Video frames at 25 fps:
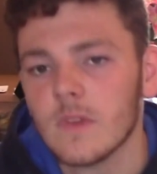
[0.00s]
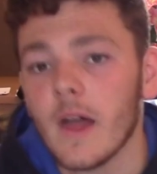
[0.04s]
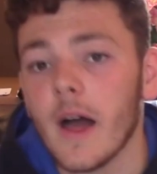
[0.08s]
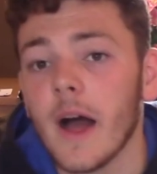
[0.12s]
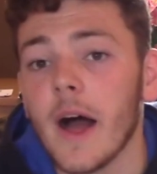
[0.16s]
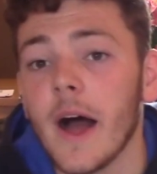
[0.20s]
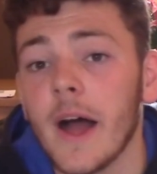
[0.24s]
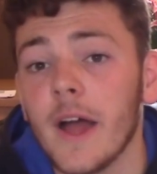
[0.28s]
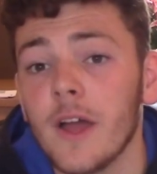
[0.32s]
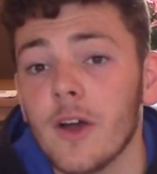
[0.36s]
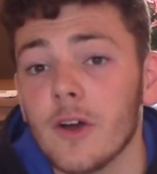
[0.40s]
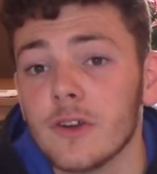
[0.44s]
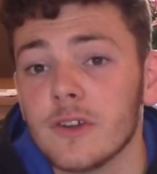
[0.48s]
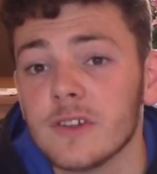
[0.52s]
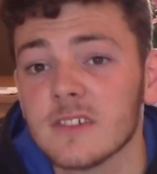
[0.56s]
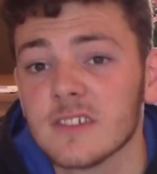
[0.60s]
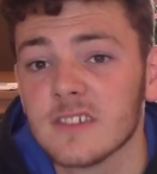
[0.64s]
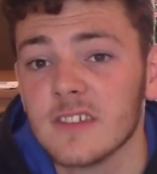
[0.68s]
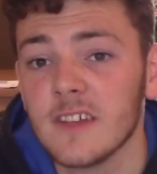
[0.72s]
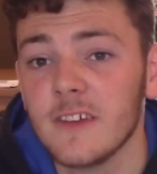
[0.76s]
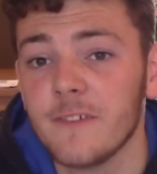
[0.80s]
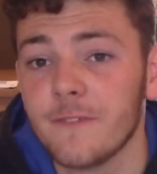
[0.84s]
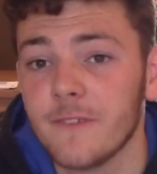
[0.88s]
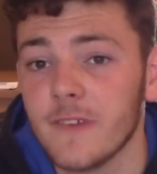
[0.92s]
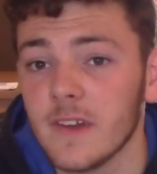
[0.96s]
I
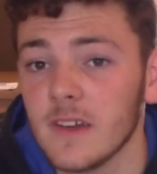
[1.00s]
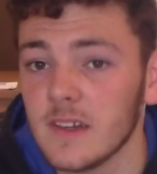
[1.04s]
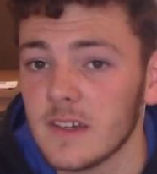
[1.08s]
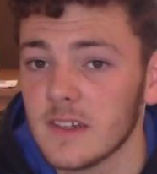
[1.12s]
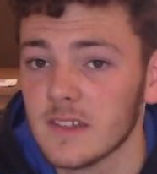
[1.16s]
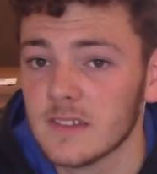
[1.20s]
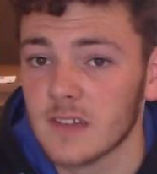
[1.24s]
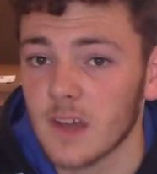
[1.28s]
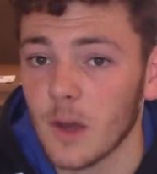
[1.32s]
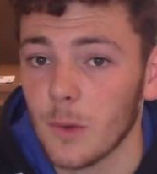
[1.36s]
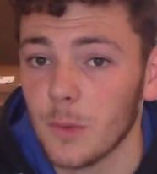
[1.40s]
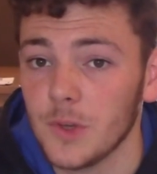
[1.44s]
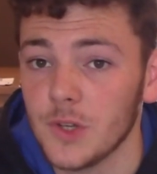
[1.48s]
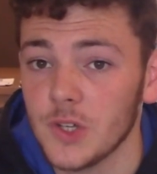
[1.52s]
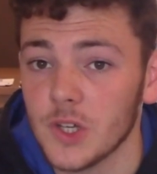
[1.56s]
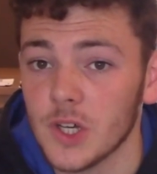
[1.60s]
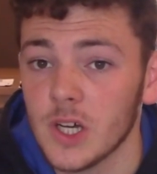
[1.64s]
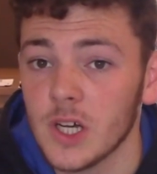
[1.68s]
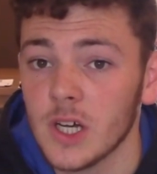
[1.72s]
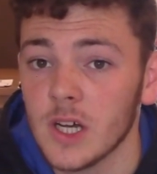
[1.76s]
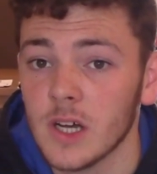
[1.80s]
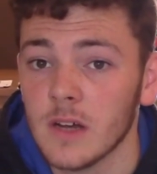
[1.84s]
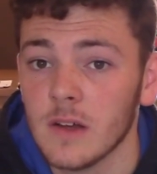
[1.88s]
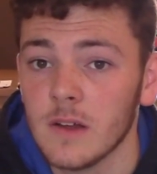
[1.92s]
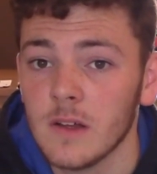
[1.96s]
honestly think it's our
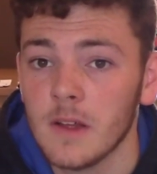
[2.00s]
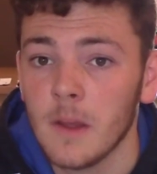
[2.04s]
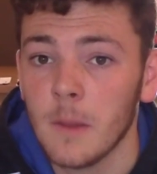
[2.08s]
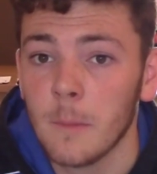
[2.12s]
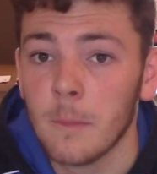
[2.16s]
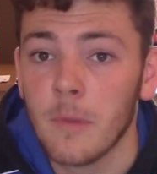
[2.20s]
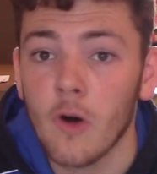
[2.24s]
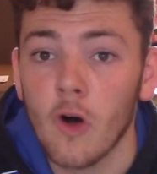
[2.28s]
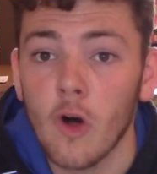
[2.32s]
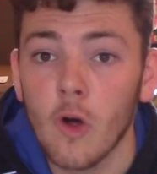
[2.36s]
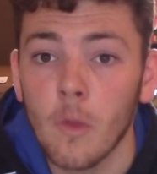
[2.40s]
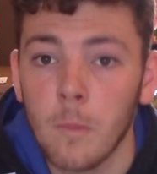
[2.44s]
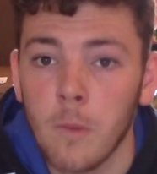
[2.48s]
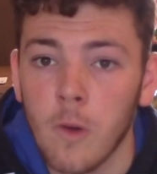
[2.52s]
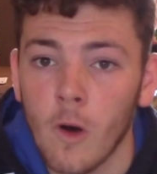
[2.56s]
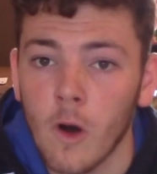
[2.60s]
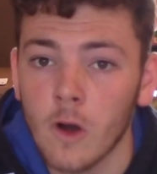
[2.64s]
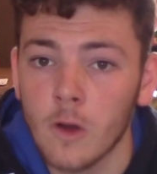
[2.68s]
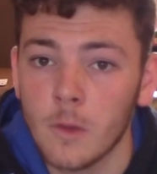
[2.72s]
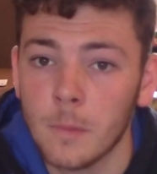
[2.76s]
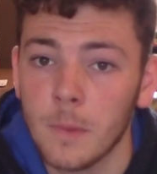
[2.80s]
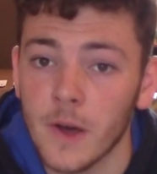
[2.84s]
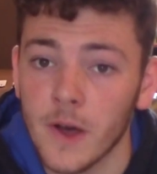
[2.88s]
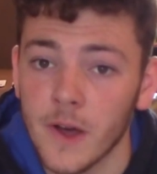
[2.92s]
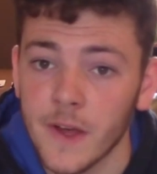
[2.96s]
year. Paul
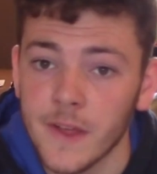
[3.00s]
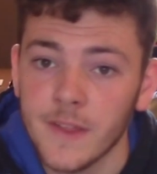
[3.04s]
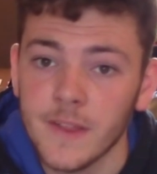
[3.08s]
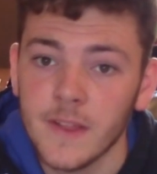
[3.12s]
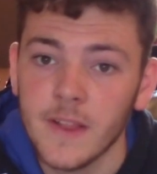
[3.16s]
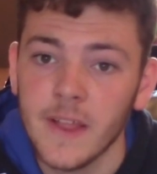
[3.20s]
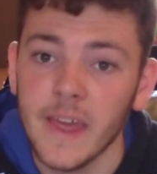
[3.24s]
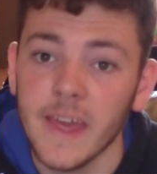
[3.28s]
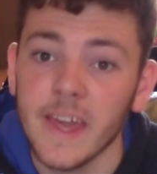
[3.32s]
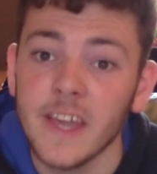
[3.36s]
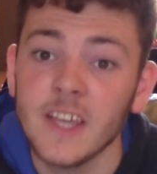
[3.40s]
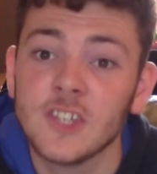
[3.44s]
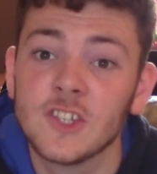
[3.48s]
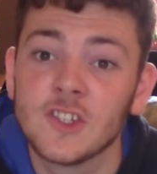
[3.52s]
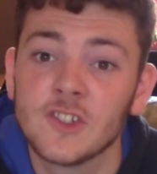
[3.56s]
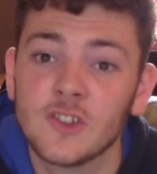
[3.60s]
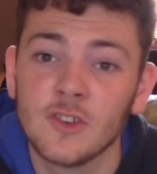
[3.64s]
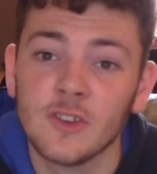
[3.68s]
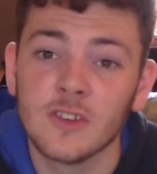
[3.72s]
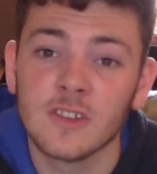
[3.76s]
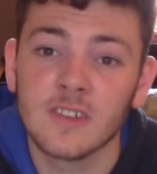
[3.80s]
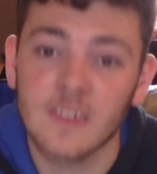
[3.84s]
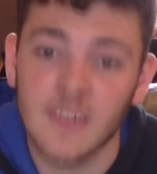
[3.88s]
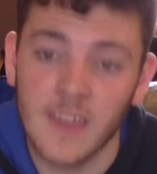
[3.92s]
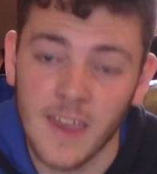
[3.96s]
Pogba, he's
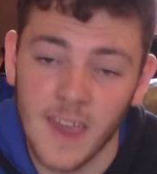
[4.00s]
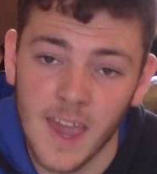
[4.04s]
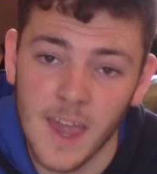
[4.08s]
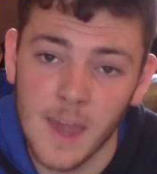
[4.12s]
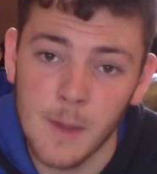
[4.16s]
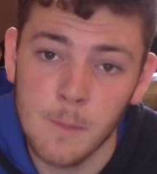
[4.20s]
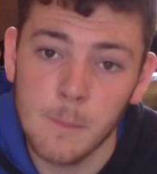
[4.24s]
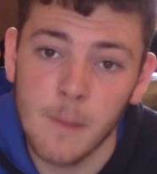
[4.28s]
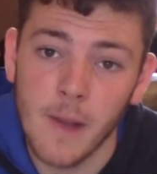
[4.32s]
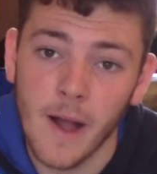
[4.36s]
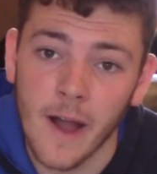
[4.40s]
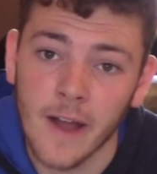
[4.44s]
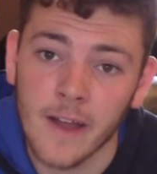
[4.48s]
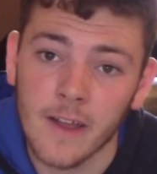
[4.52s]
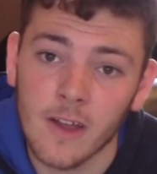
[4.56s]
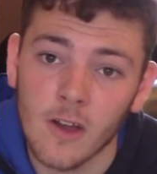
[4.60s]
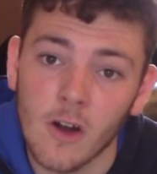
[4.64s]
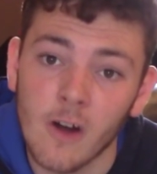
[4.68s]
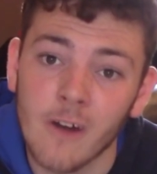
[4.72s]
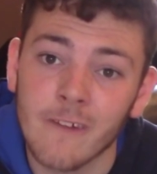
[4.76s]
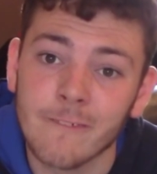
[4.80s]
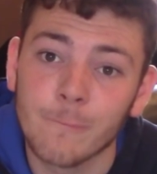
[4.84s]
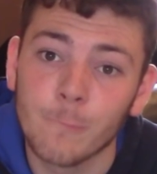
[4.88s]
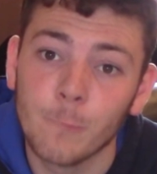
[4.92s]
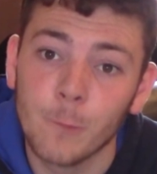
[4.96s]
just came back
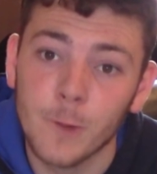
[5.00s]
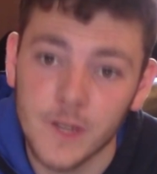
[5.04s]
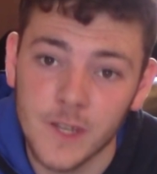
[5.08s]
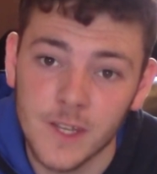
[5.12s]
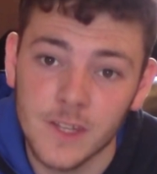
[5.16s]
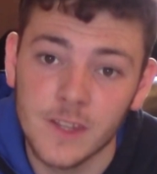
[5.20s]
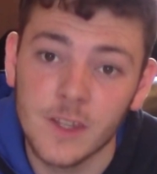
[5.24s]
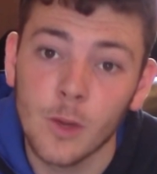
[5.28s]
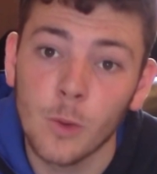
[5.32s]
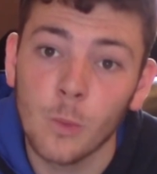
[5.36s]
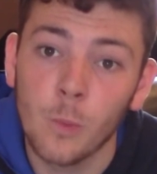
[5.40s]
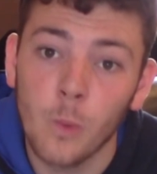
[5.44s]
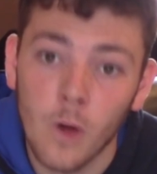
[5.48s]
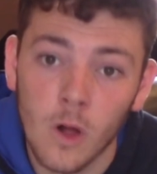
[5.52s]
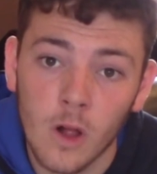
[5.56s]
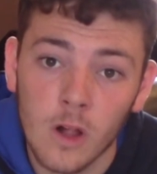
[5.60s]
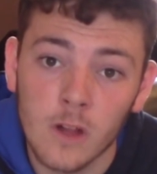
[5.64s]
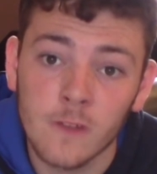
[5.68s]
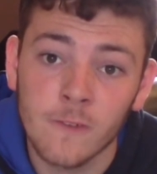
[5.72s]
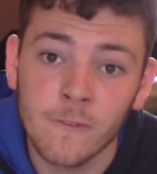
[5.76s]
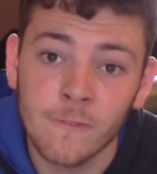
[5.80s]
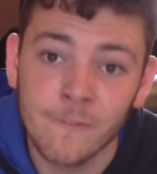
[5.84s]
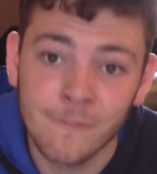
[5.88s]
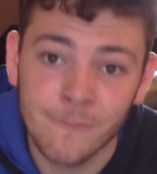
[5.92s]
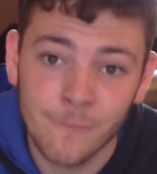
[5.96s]
off winning the
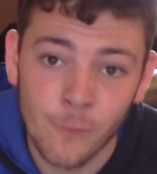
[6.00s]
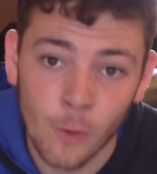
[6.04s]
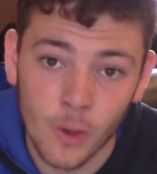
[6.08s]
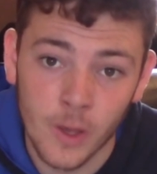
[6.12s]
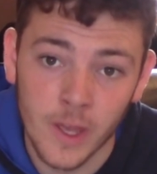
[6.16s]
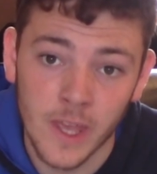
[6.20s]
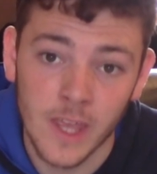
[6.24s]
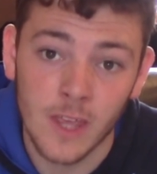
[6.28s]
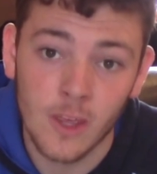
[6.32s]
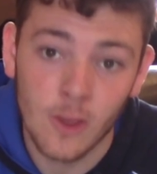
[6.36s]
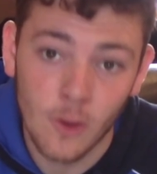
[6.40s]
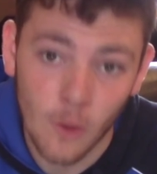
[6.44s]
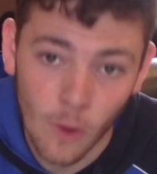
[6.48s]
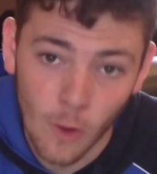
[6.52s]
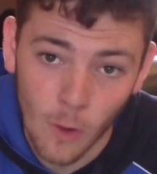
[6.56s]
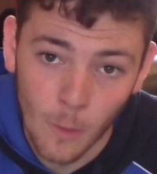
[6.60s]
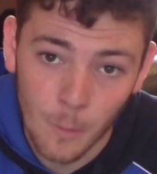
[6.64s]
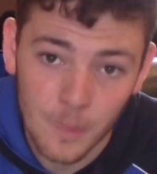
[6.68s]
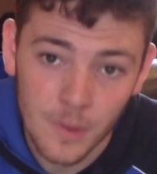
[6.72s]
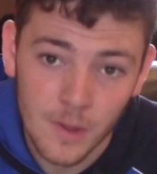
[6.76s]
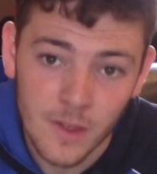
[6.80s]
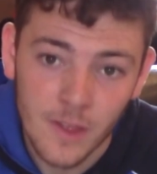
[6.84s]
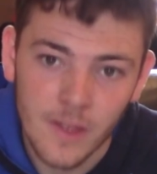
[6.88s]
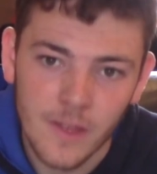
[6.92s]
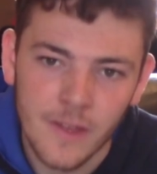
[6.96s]
World fucking
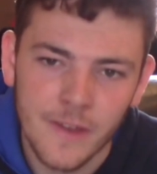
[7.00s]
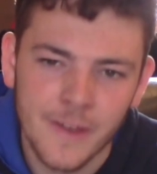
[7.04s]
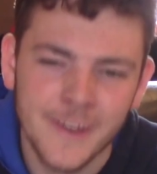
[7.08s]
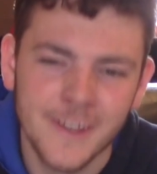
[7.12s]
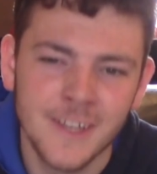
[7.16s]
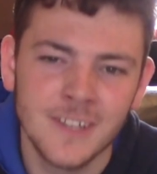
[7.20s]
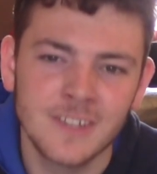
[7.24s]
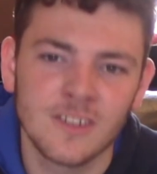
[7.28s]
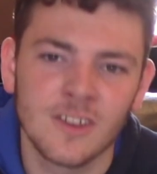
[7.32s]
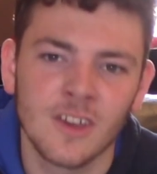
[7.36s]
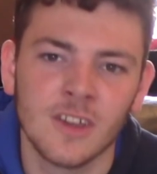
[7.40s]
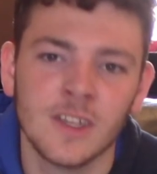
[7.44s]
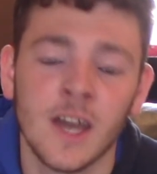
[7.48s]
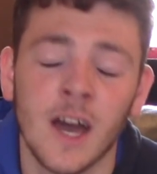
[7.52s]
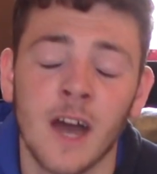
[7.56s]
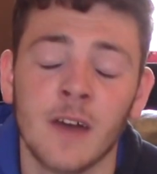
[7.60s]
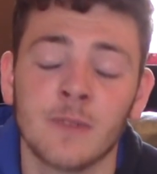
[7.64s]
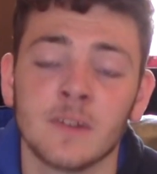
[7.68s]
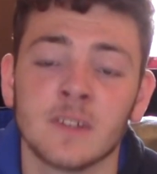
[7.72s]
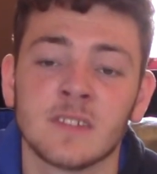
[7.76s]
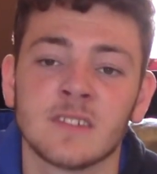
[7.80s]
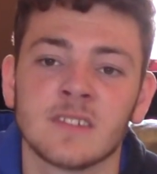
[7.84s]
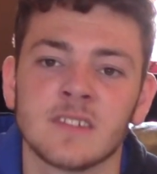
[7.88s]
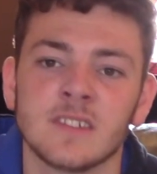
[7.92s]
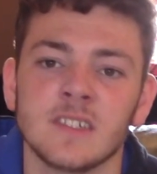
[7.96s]
Cup. He's going to have
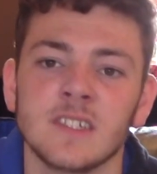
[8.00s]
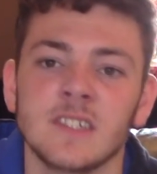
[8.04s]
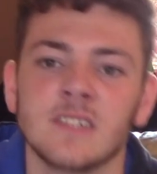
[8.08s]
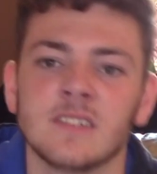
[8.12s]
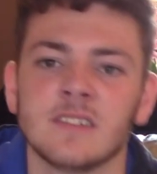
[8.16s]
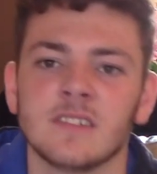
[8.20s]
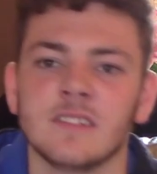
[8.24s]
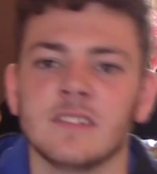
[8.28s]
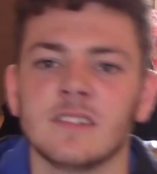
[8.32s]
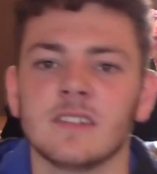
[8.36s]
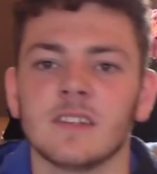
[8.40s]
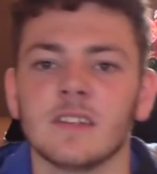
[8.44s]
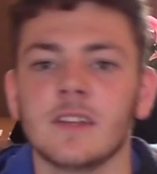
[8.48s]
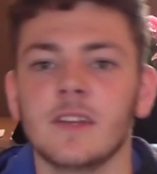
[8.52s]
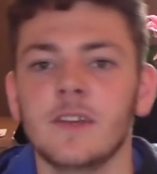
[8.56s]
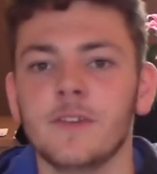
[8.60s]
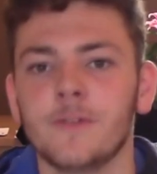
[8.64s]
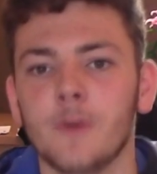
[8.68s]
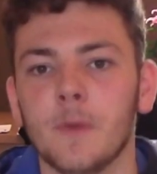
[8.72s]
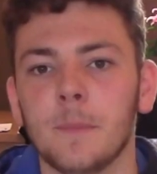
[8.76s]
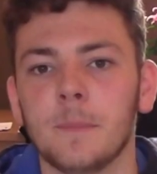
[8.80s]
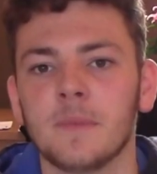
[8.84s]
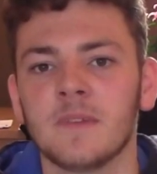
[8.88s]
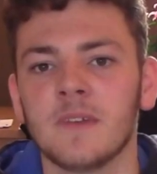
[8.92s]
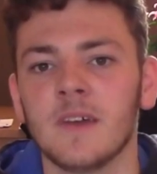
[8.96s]
a season to live
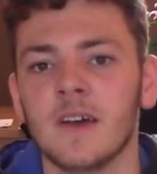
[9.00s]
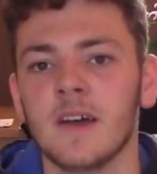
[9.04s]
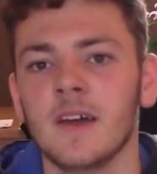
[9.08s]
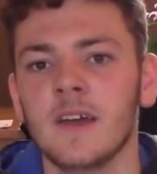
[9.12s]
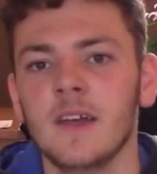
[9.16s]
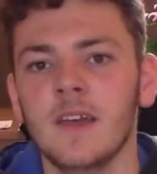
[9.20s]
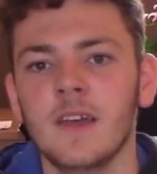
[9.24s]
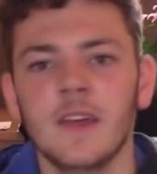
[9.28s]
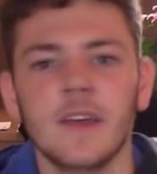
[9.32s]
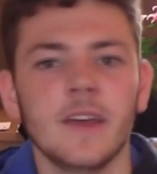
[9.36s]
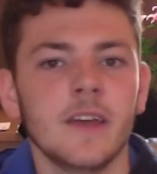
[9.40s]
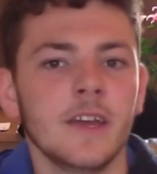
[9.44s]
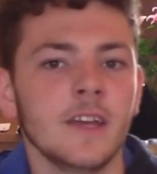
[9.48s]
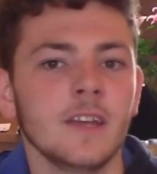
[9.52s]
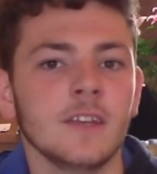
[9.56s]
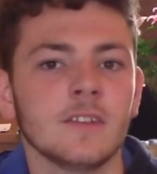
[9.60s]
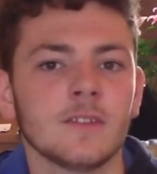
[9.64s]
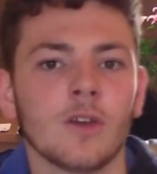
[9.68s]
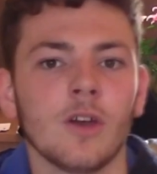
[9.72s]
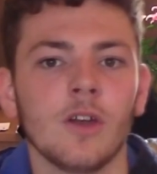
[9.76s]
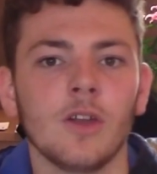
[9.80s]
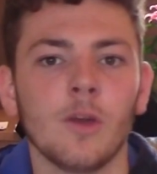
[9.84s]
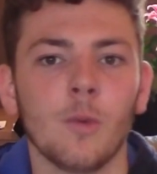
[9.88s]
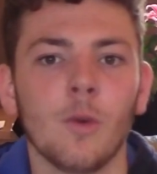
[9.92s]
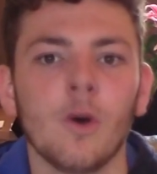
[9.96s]
up to. He's
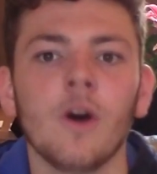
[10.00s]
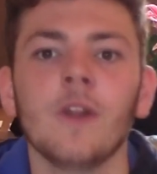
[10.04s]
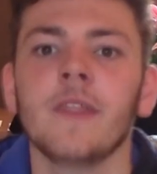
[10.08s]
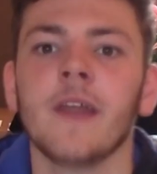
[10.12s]
going to want